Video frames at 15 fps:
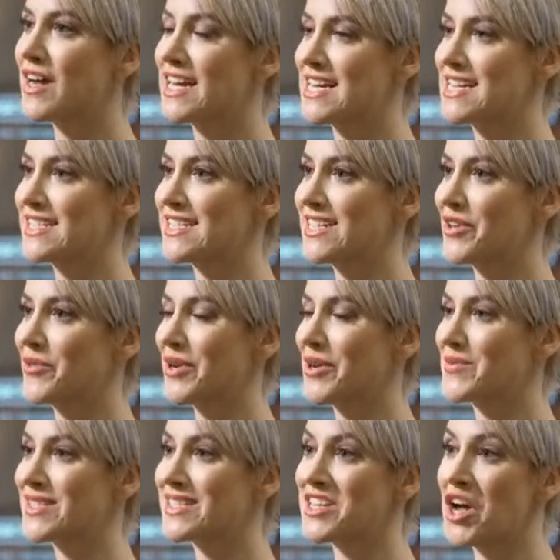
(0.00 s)
of financing when
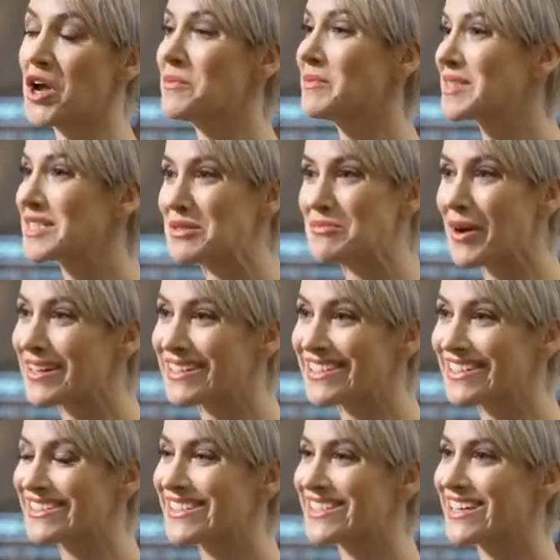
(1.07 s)
I was 9 months
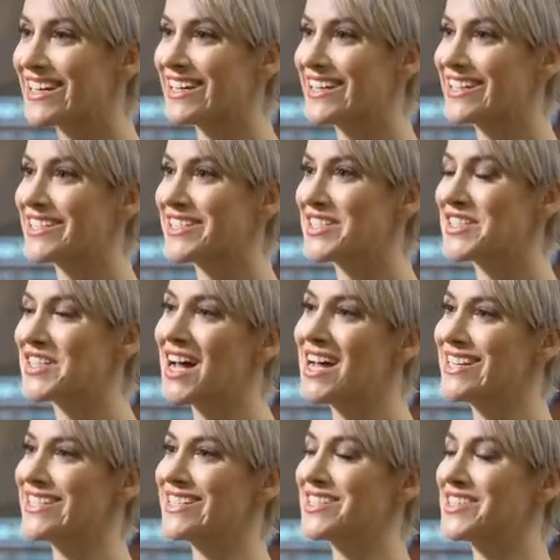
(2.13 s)
pregnant. I
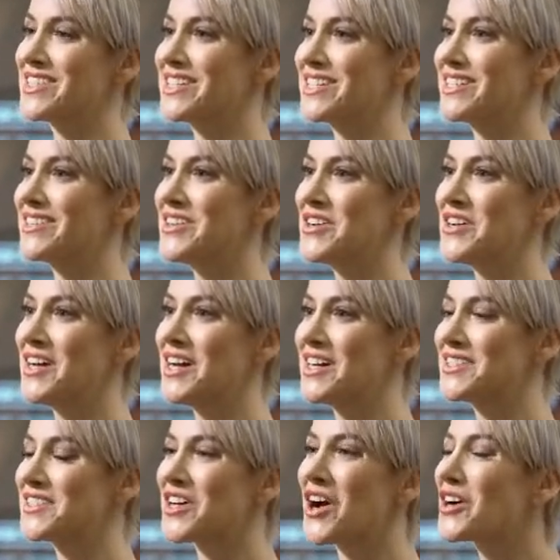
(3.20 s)
signed the
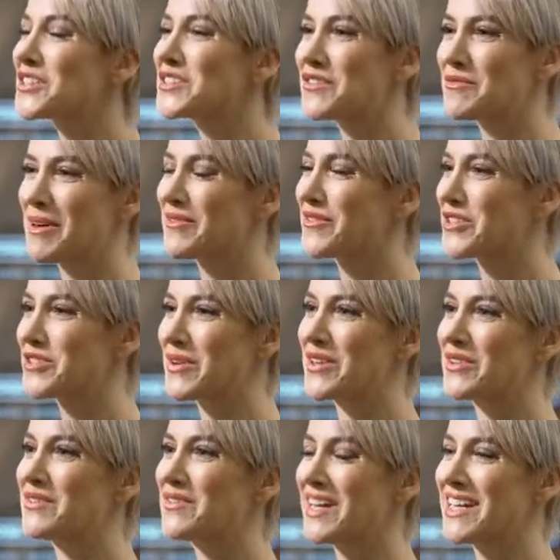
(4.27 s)
docs for my first
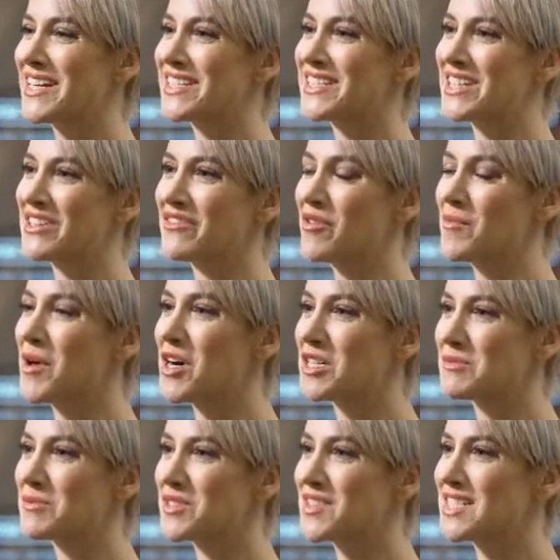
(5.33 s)
round of financing from the
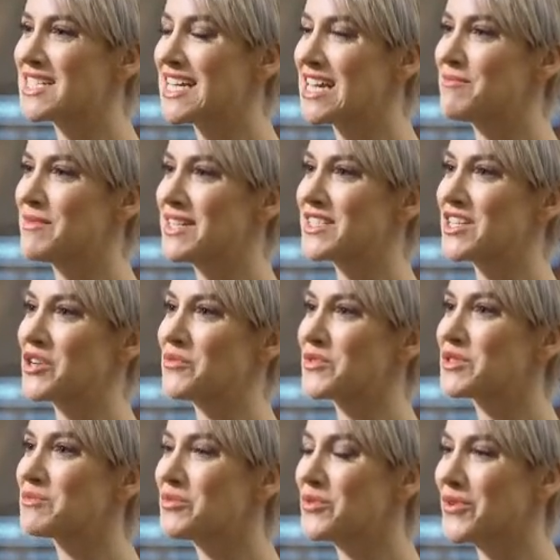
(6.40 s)
hospital the day my son
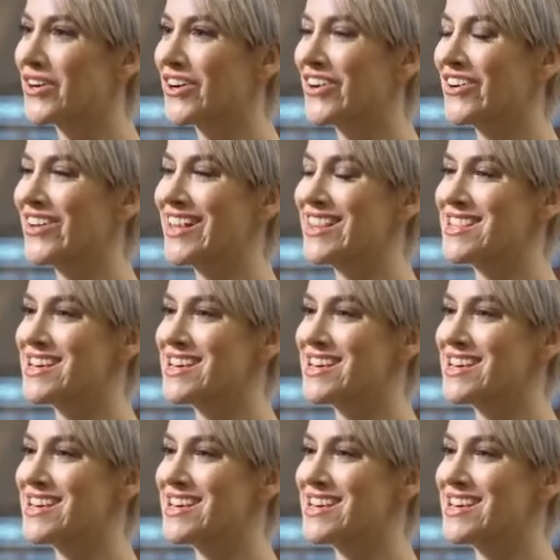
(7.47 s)
was born,